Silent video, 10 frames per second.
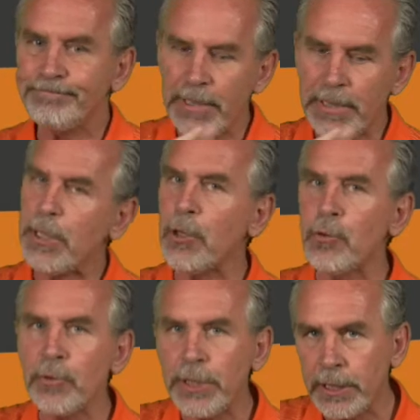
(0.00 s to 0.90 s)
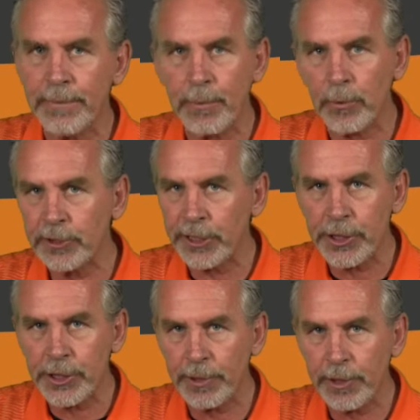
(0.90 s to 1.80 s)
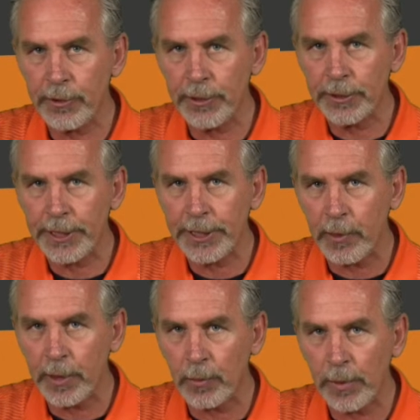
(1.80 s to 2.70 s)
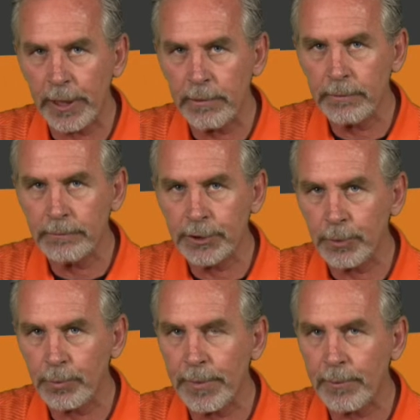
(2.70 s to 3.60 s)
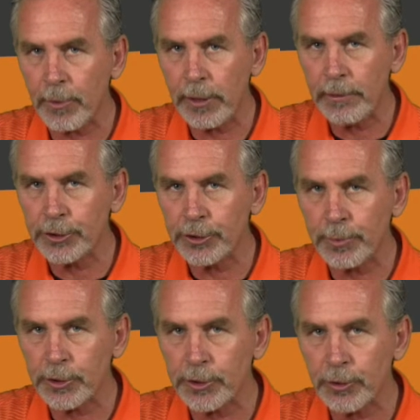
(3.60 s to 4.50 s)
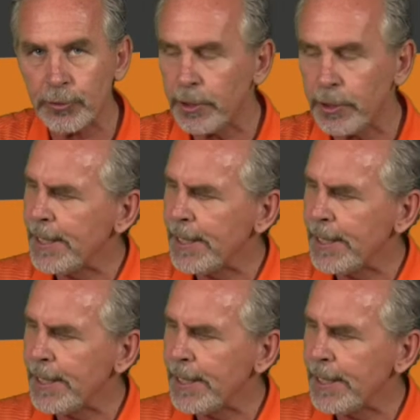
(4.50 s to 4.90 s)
maybe you don't need the memorization materials, Harry Lorraine, super memory, super student,